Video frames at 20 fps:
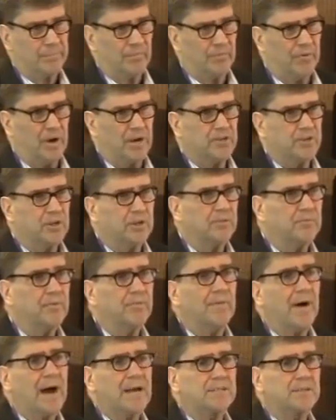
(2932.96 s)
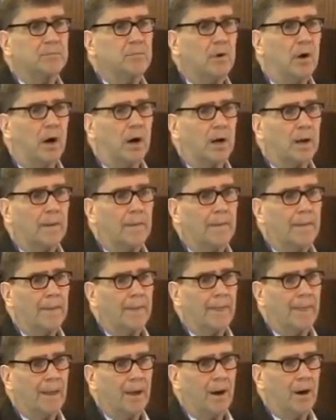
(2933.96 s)
right? You can revise a book,
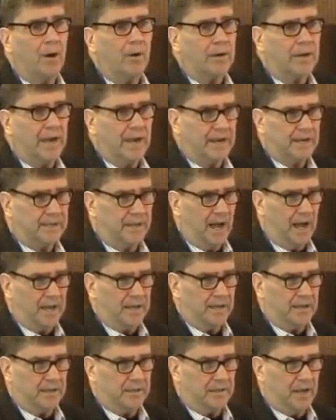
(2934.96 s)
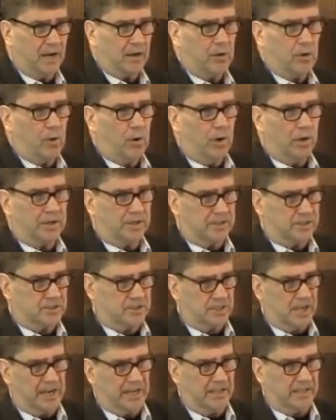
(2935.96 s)
okay, and not, not call it a
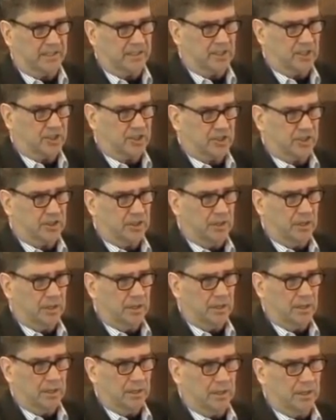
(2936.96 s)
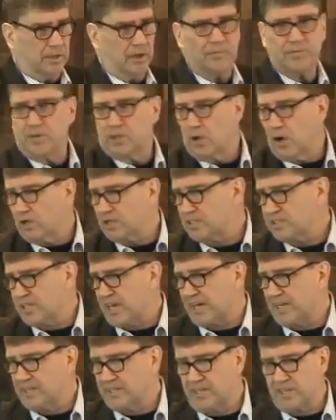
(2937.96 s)
second edition. You know, if you call it a
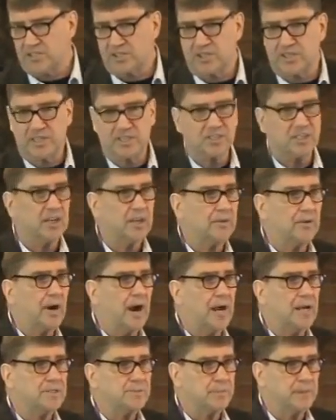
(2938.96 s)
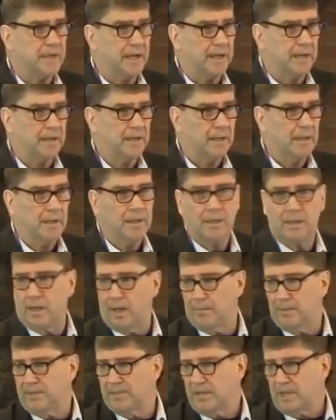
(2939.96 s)
second edition, it needs another I S B N.
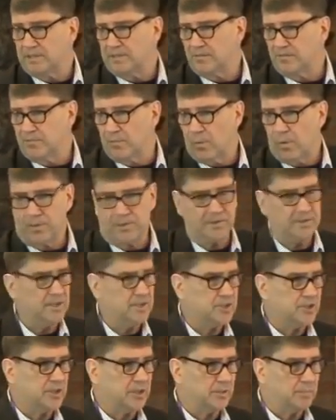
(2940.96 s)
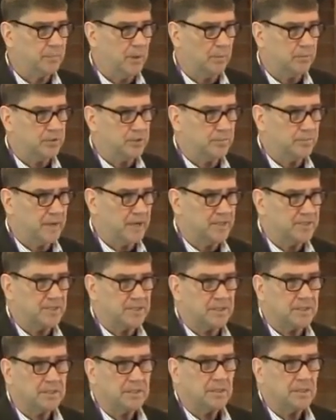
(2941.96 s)
I'm in like the fourth edition of Publishing Basics.